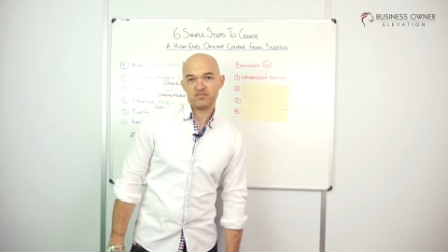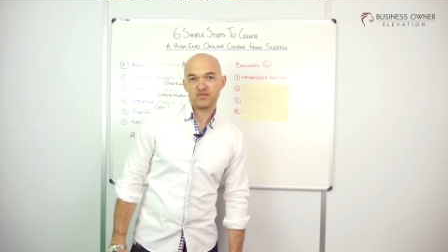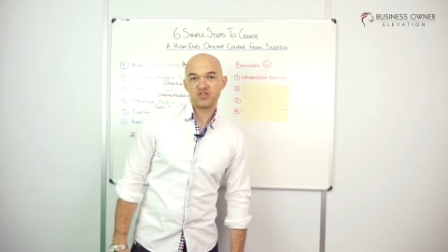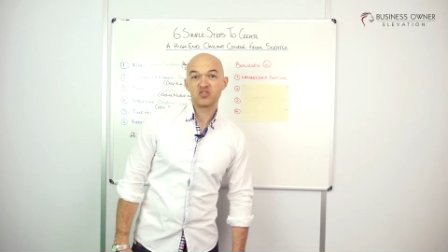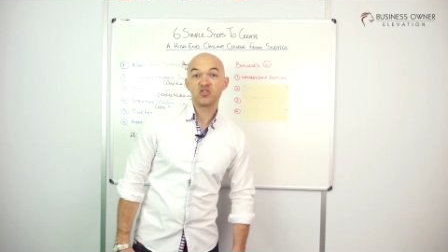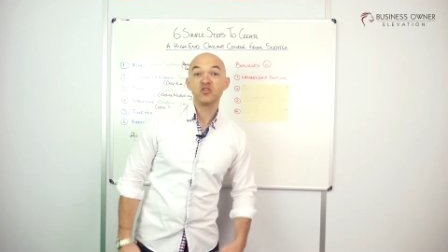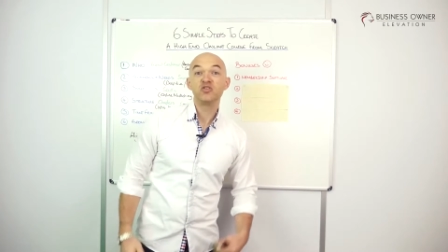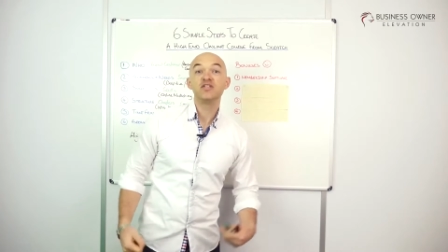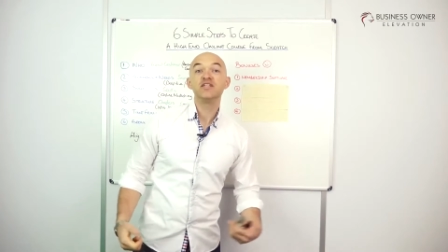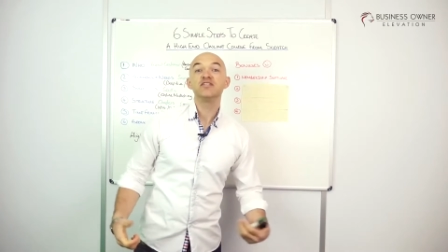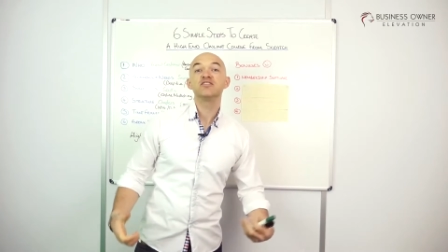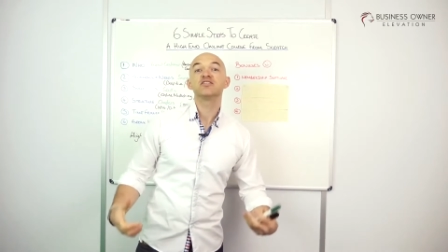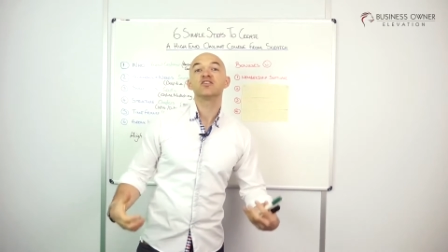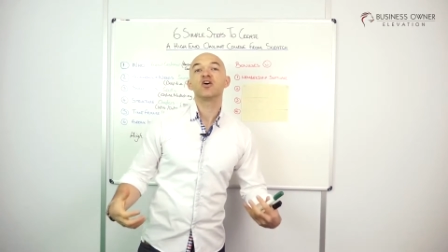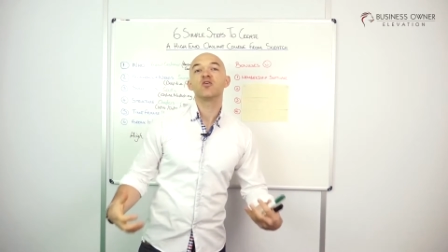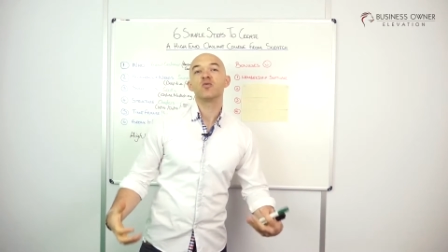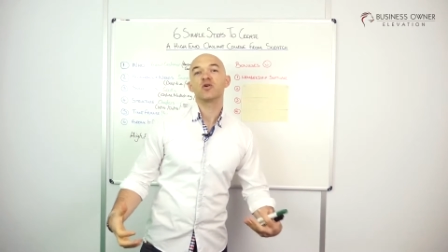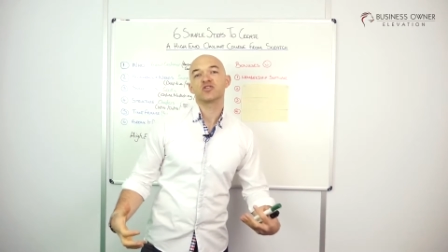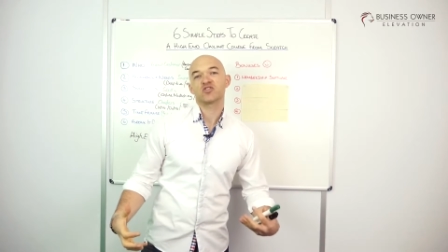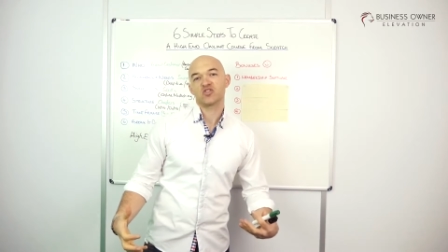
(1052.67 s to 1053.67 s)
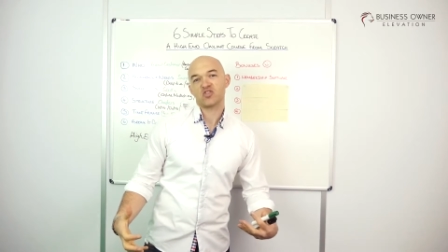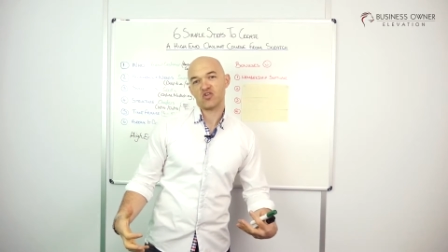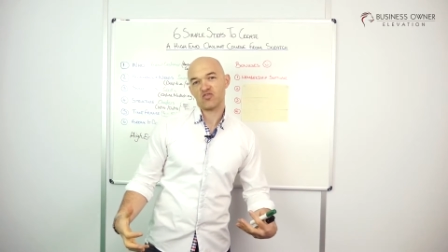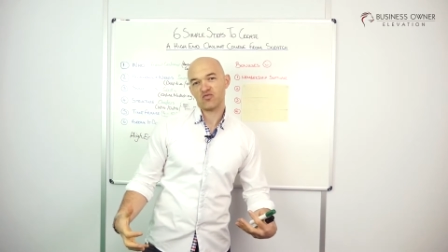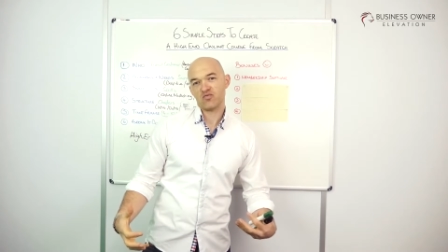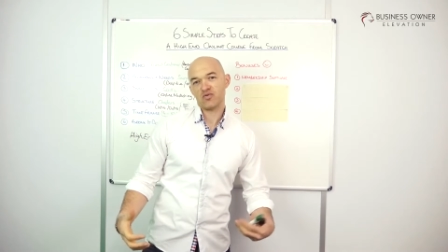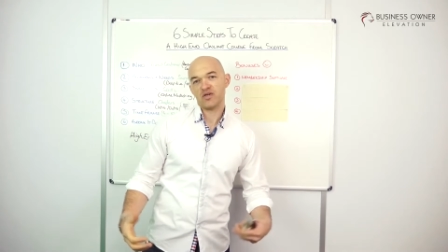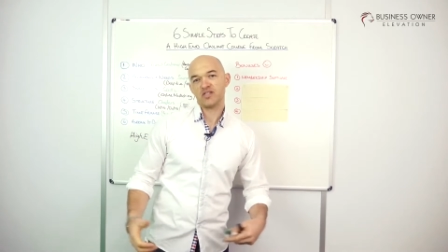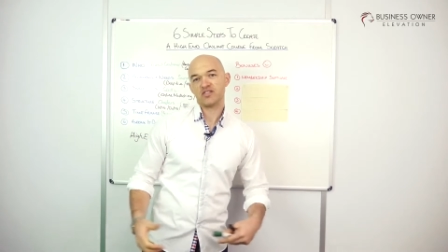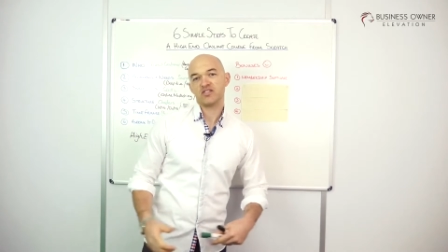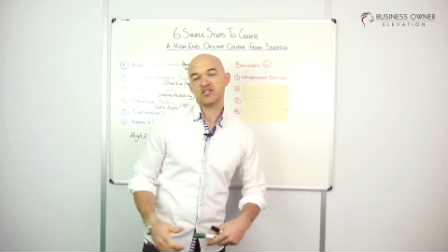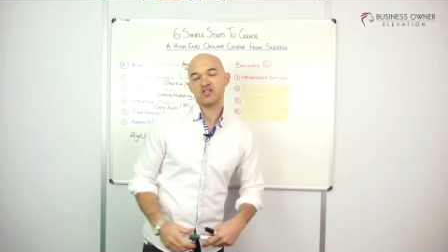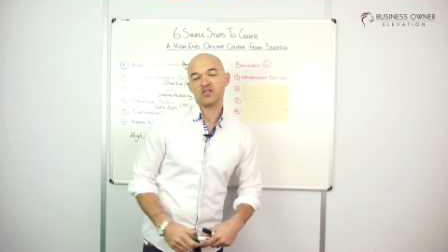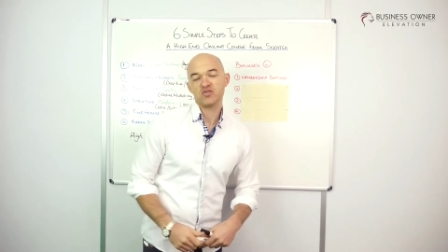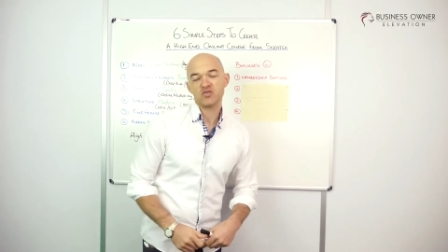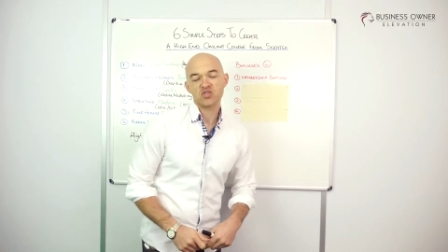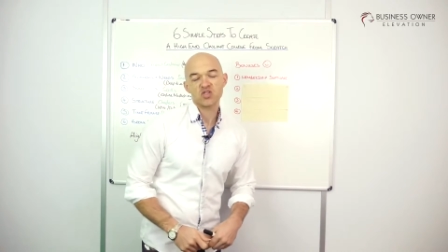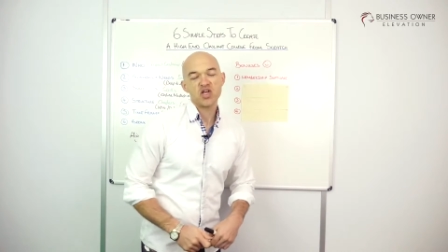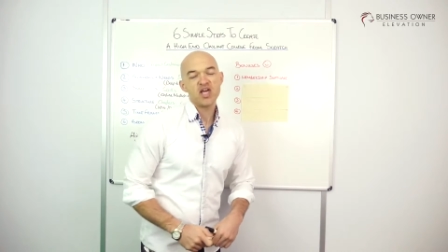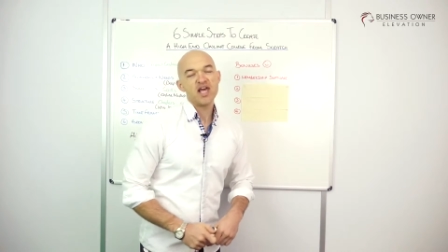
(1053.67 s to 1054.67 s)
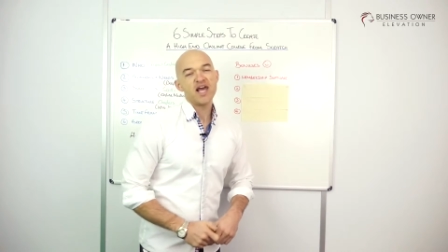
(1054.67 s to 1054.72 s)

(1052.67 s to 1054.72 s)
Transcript: So you need to know what software to use.